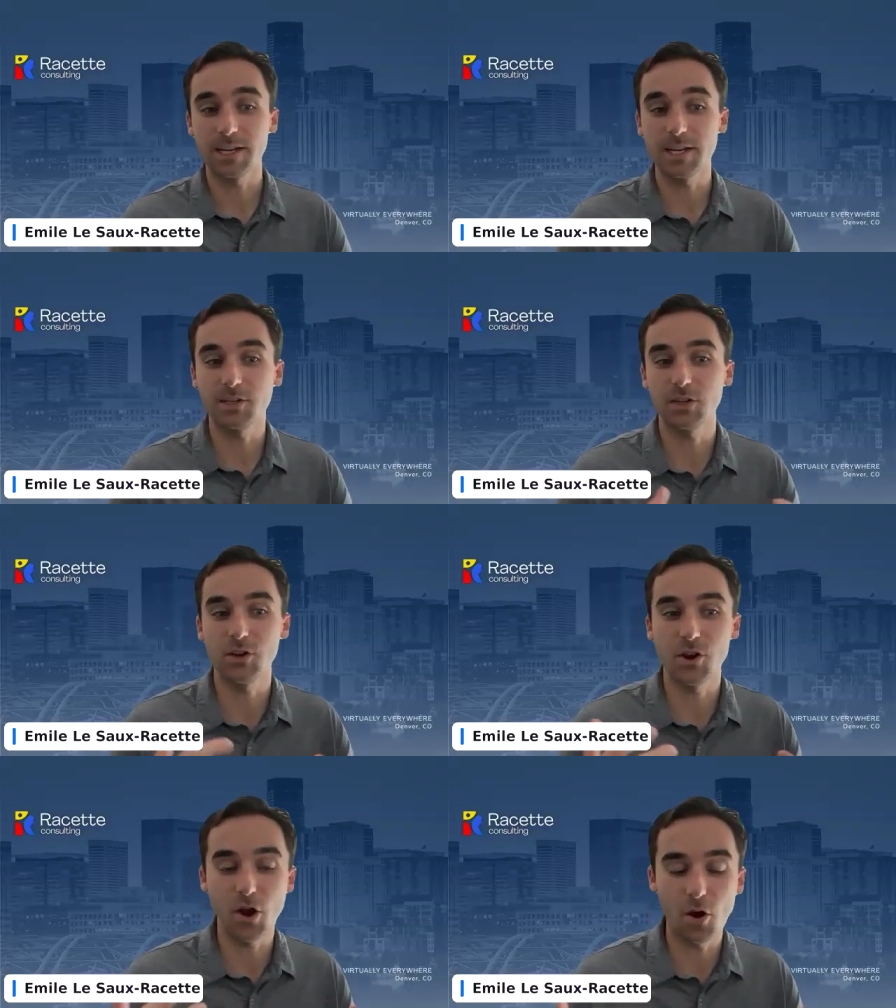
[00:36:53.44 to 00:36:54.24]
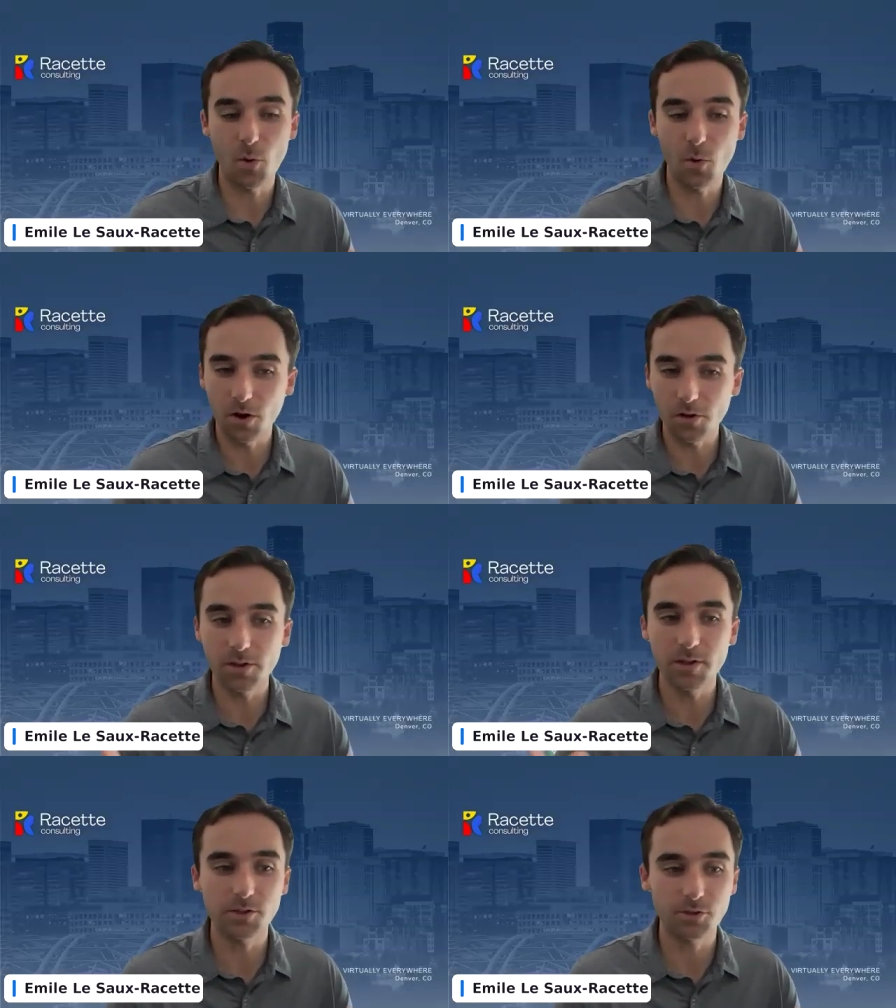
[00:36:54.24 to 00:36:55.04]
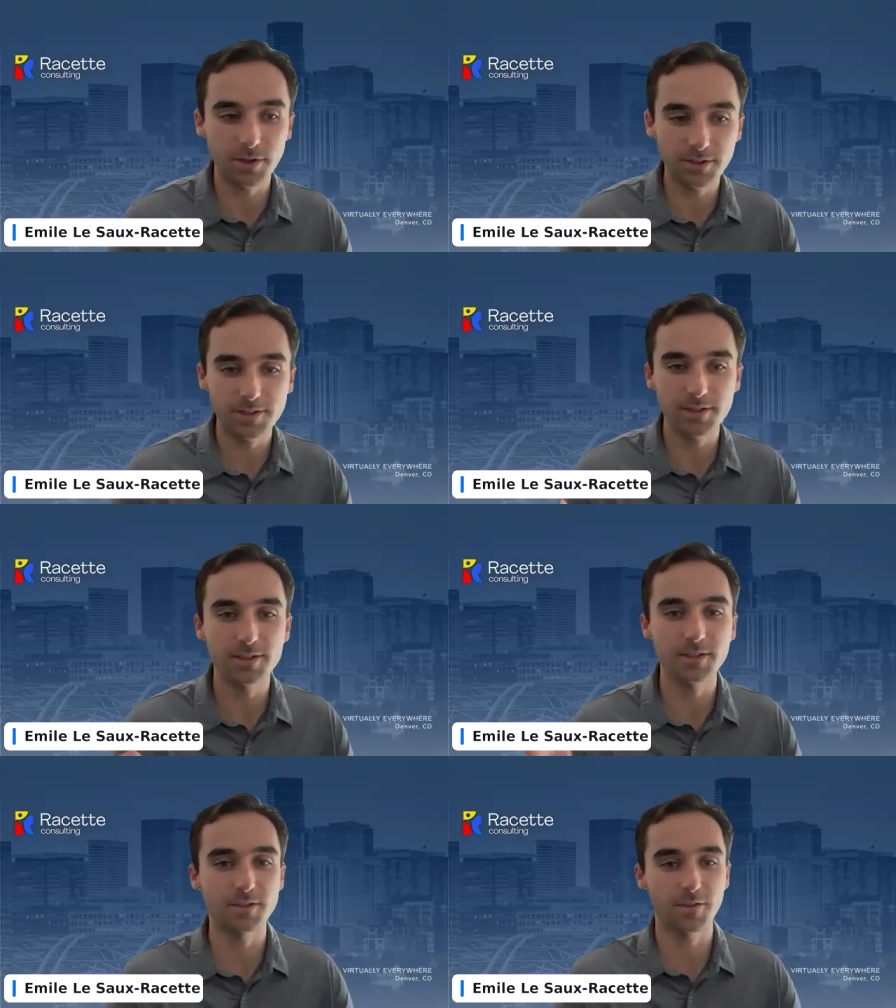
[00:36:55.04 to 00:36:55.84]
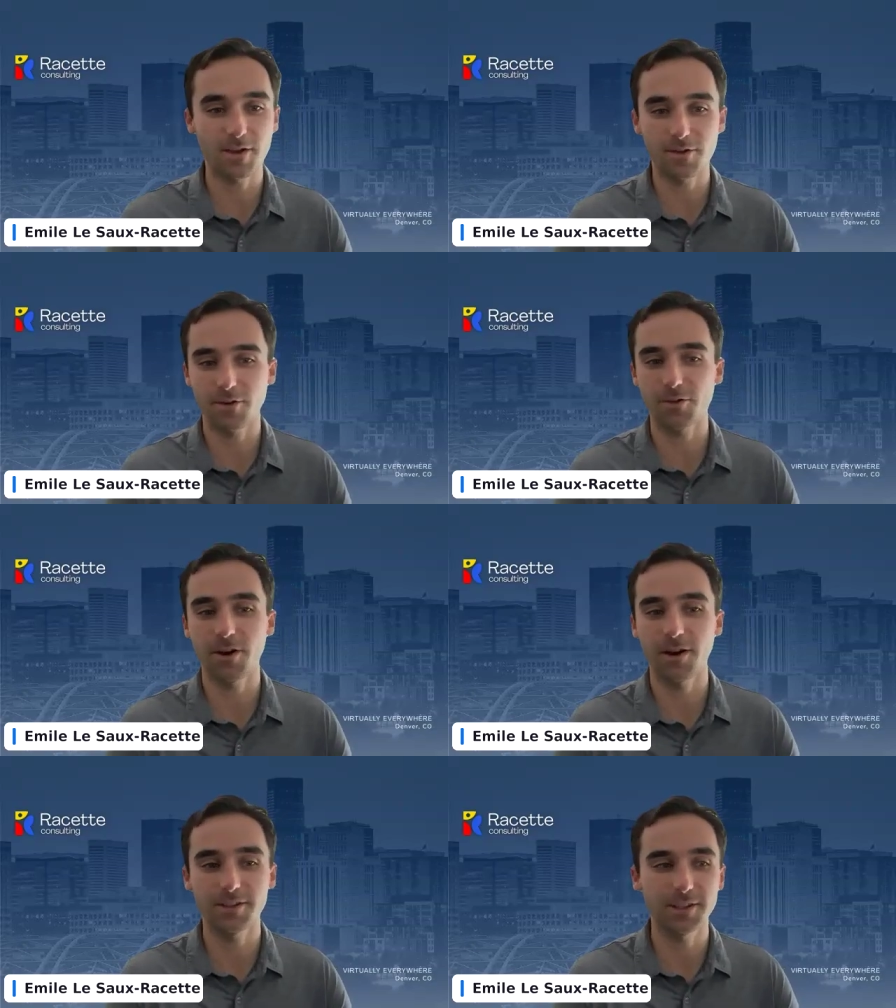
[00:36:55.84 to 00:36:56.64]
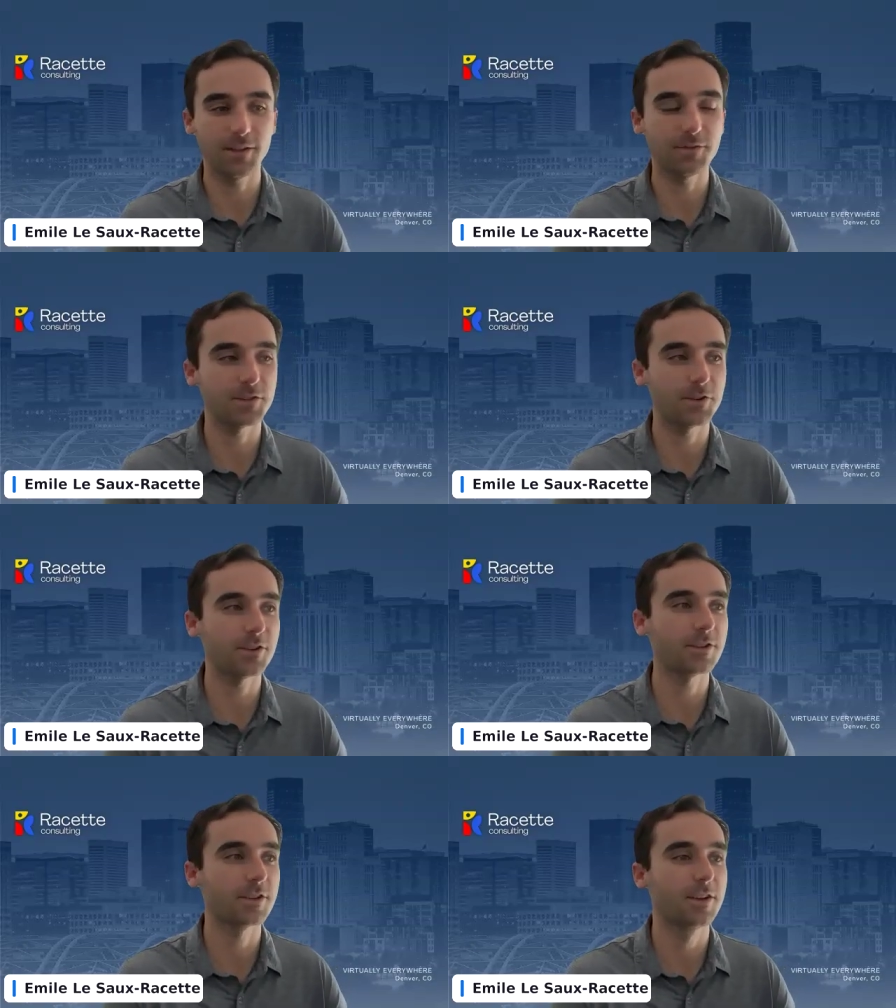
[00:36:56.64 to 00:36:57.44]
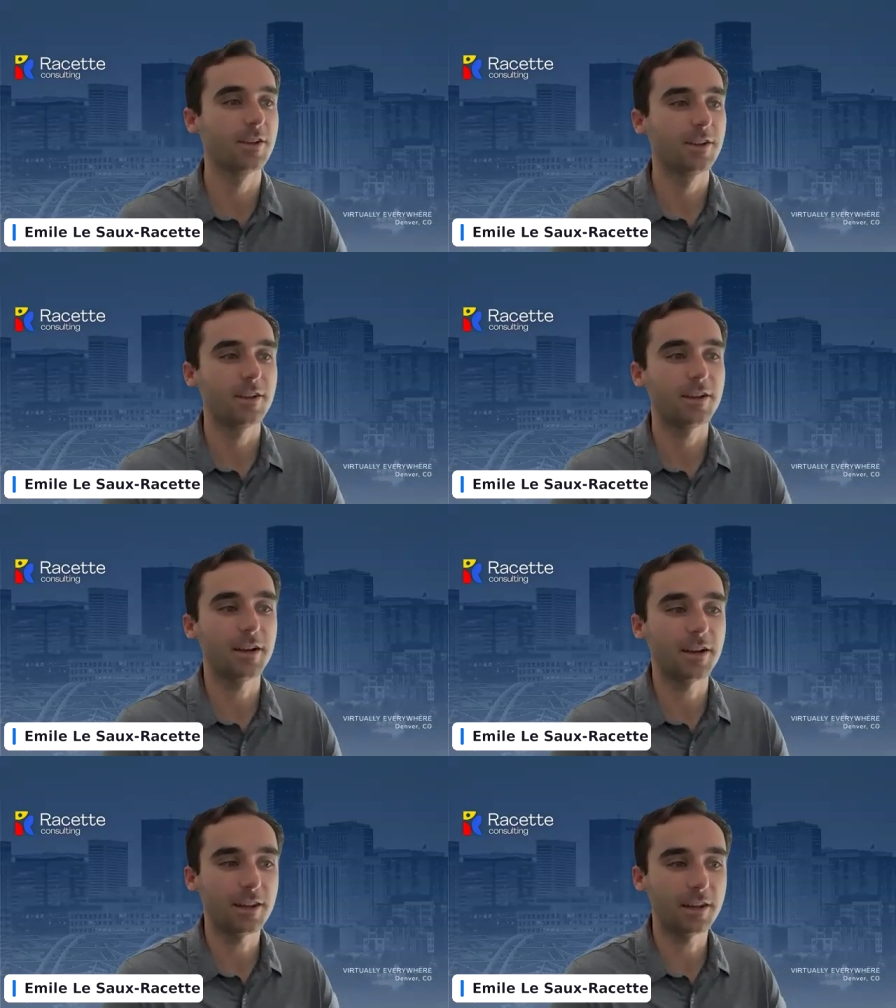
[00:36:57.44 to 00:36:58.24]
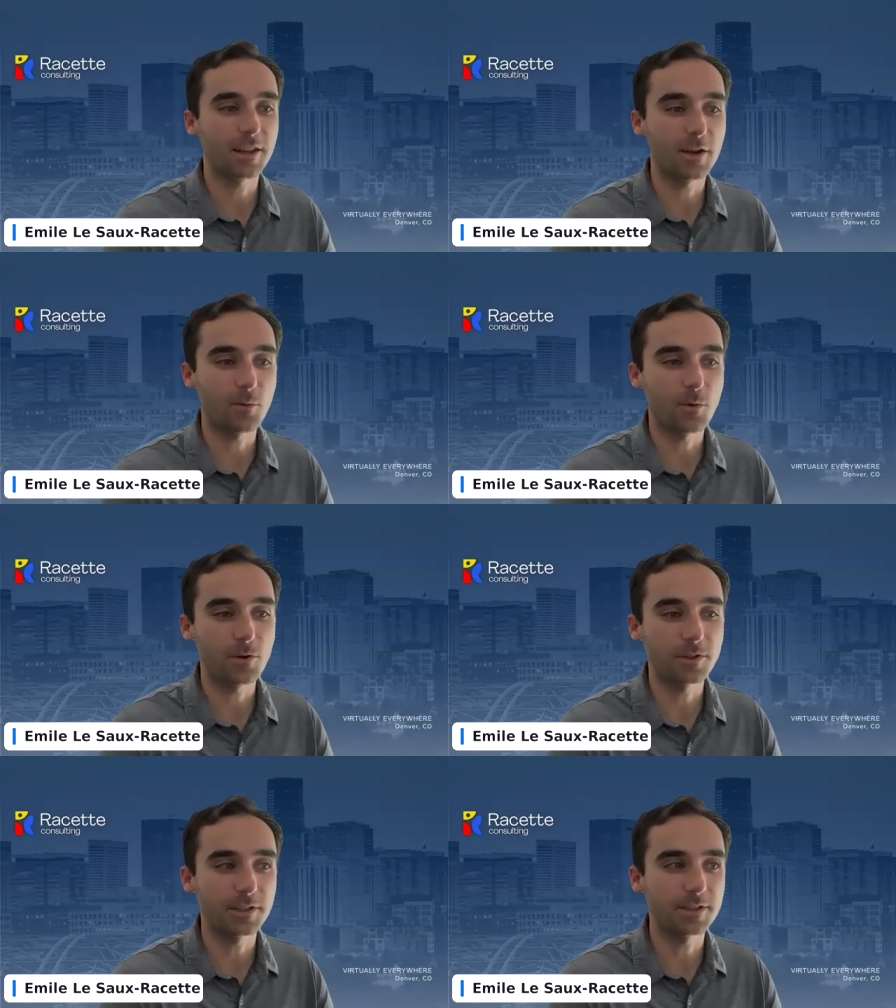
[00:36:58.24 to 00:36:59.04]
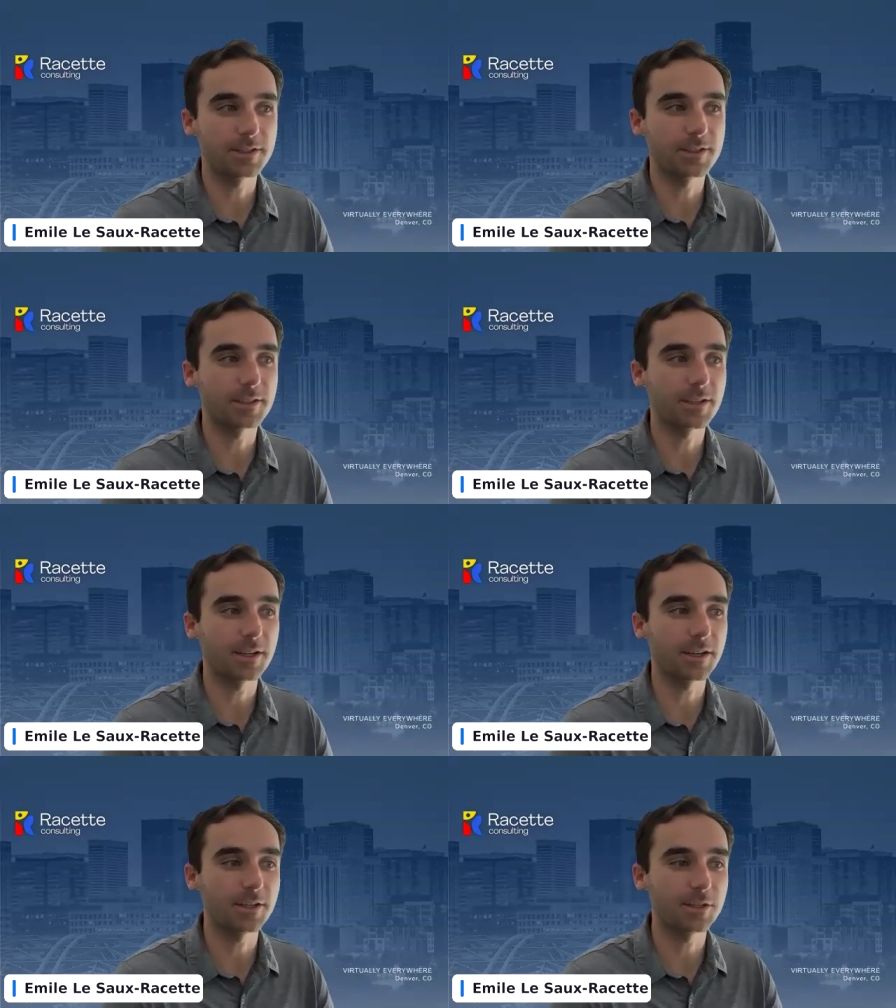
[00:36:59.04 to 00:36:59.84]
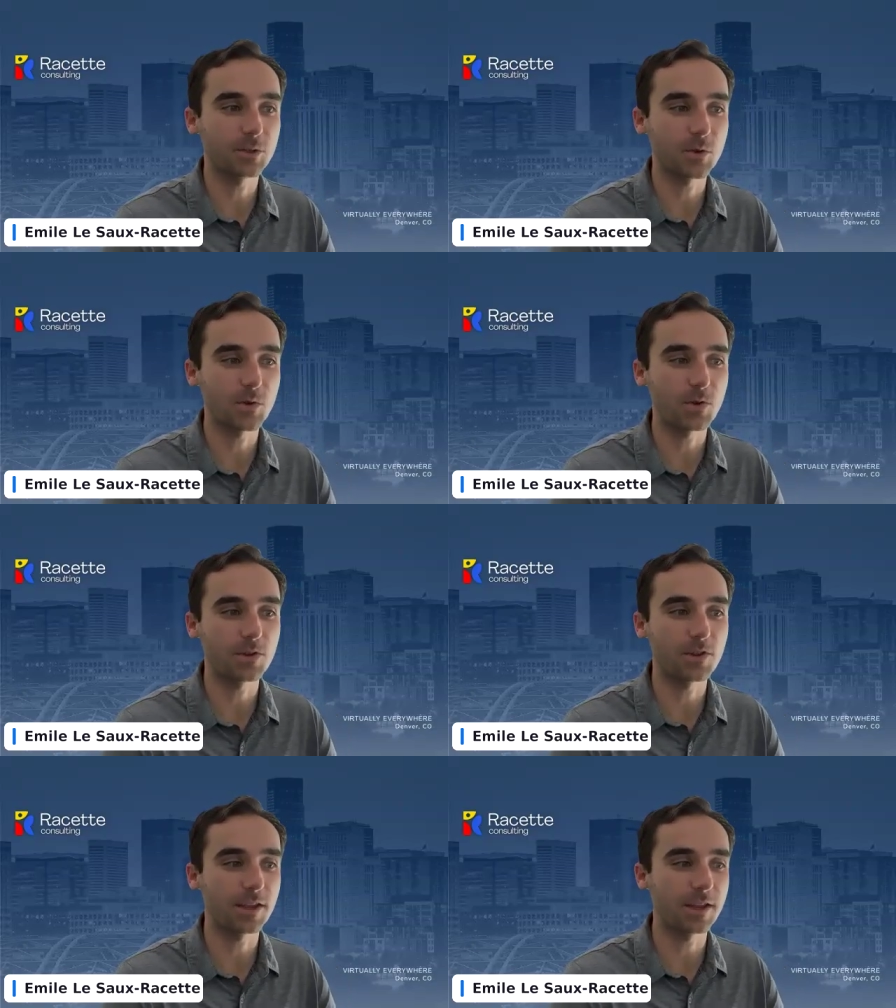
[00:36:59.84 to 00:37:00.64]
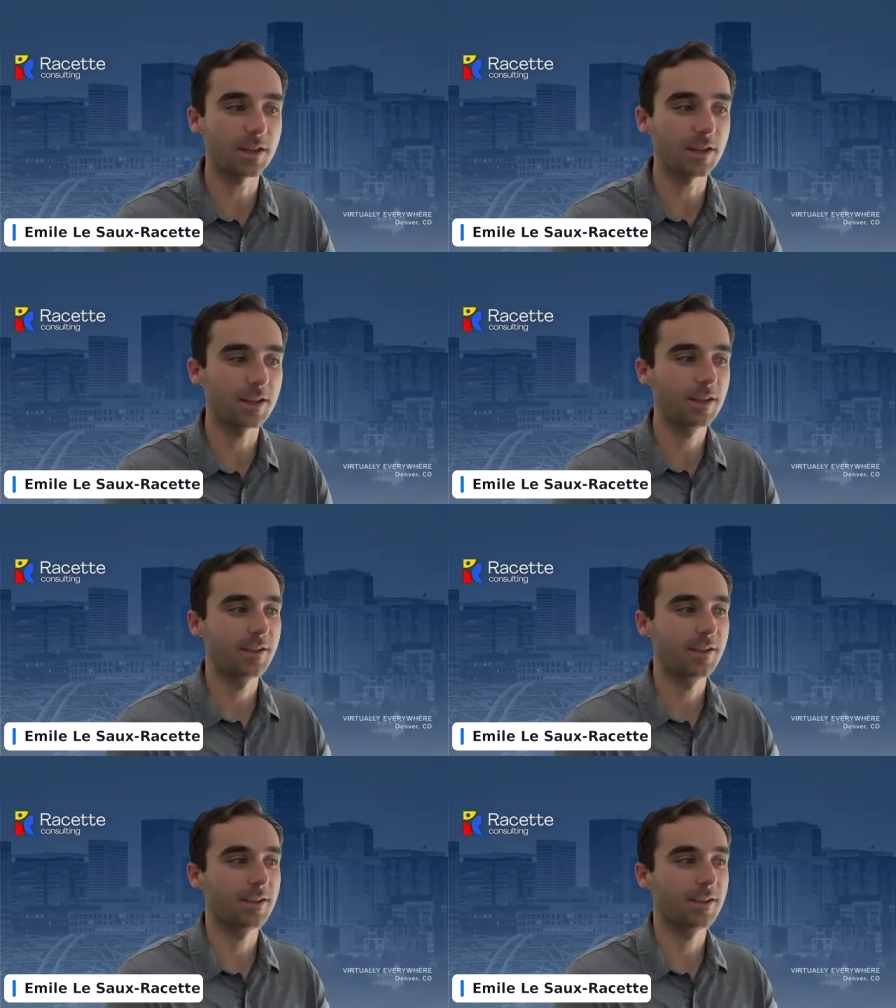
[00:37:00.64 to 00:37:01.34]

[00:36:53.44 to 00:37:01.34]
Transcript: need to know all the intricacies of how to create a safe search. I think that world is sooner than